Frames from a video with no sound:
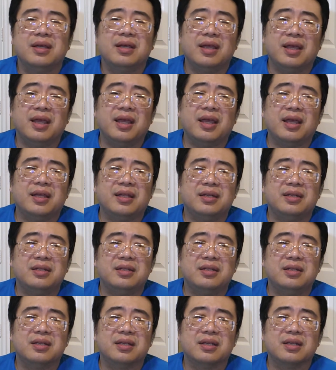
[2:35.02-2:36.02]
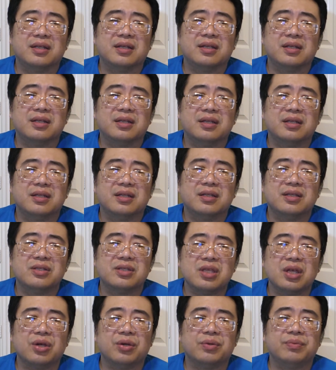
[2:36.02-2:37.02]
And
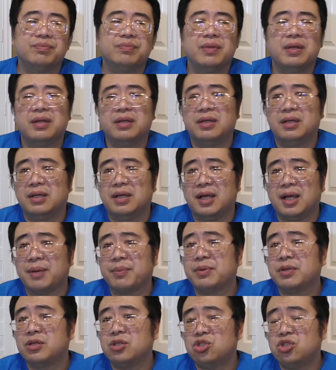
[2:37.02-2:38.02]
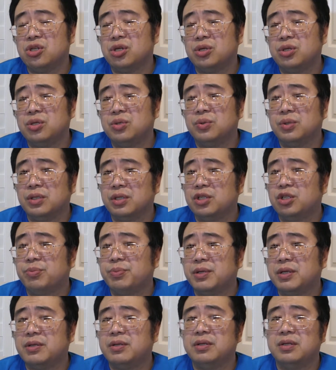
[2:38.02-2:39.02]
so I'm going to show you a little
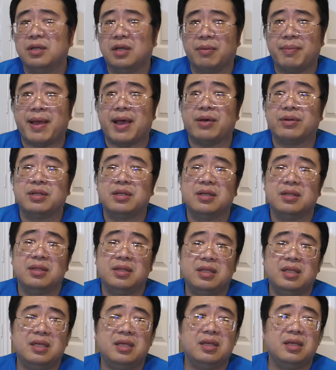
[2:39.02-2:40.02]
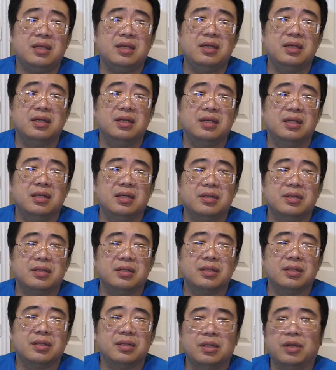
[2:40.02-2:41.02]
bit about the
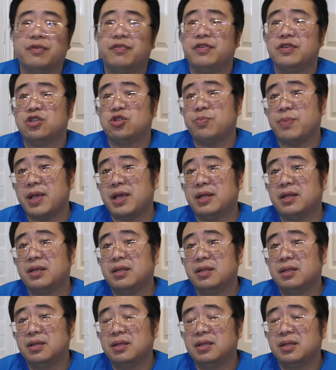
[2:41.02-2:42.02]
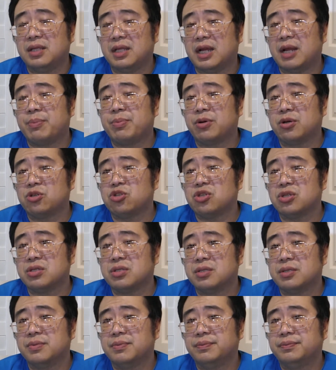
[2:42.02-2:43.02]
GloFish Betta that I
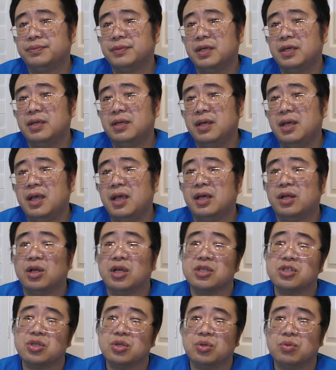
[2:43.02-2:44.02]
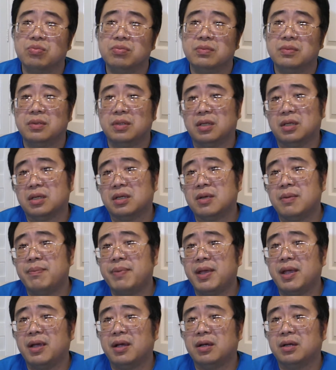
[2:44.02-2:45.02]
purchased, and also
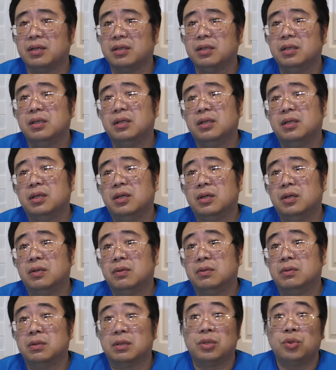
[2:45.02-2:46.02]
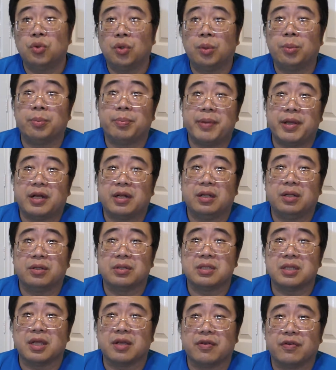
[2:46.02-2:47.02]
compare what a normal betta
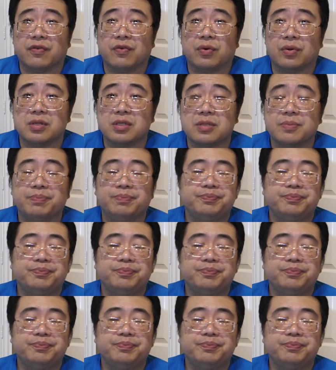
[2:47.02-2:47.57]
looks like, of course.